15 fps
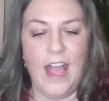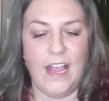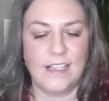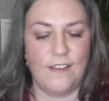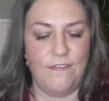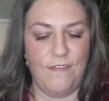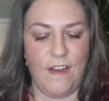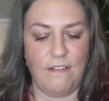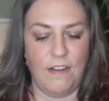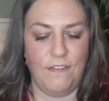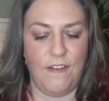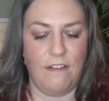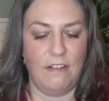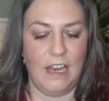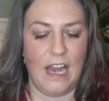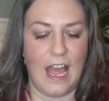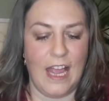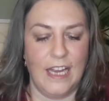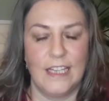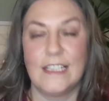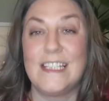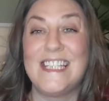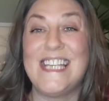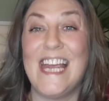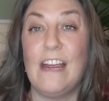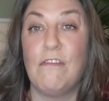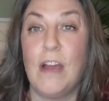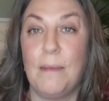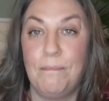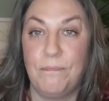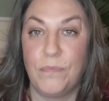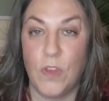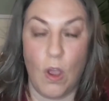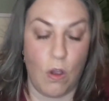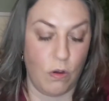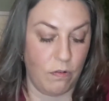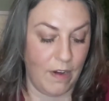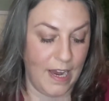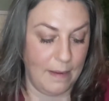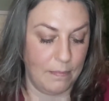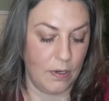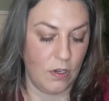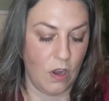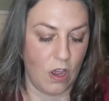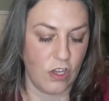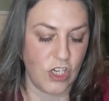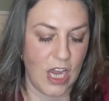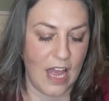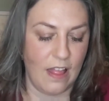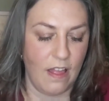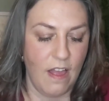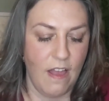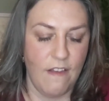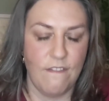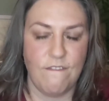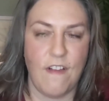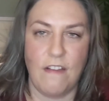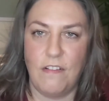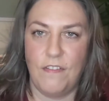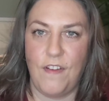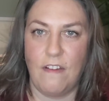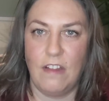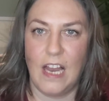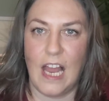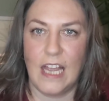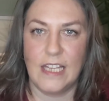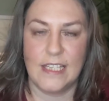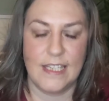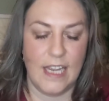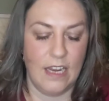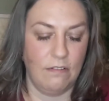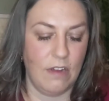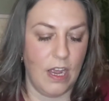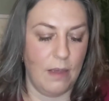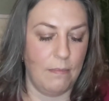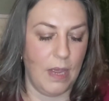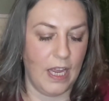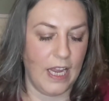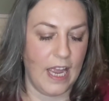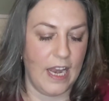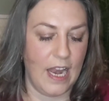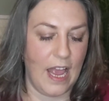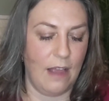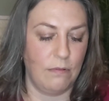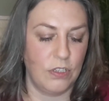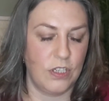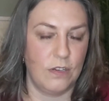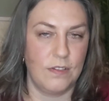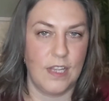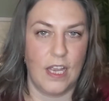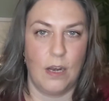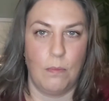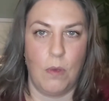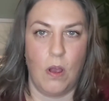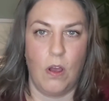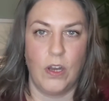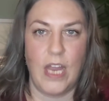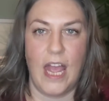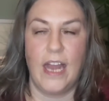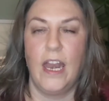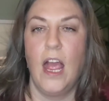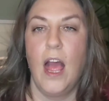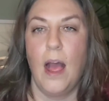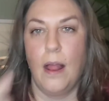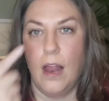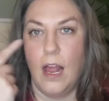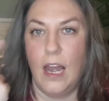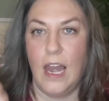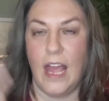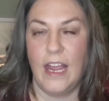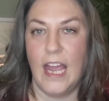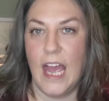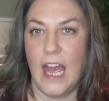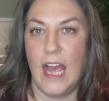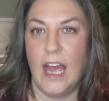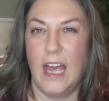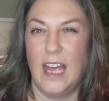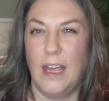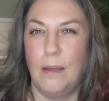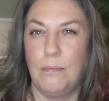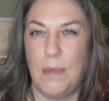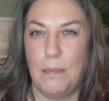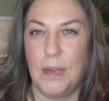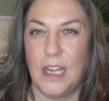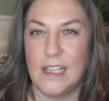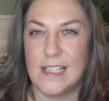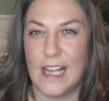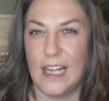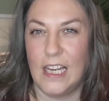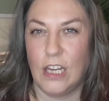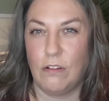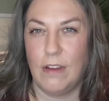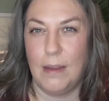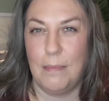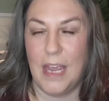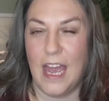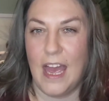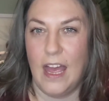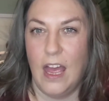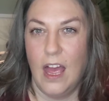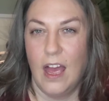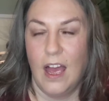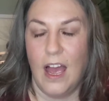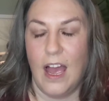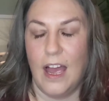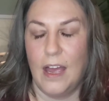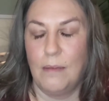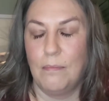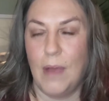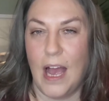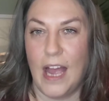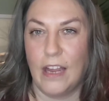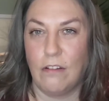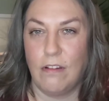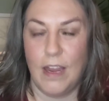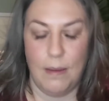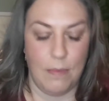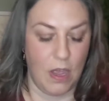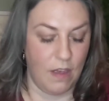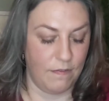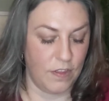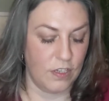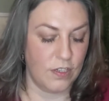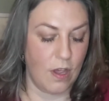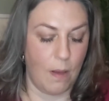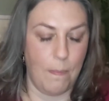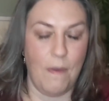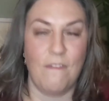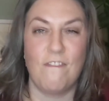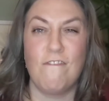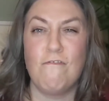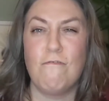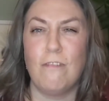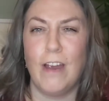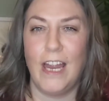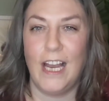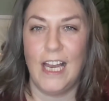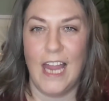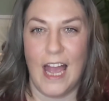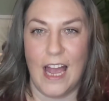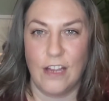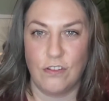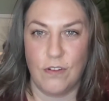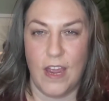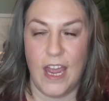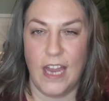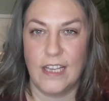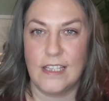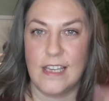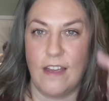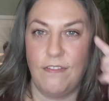It's a very, very light serum, not a cream, not a gel. Very, very light serum. Again, I would use it in the morning. Layer maybe a slightly creamier eye cream over the top. Really hydrating.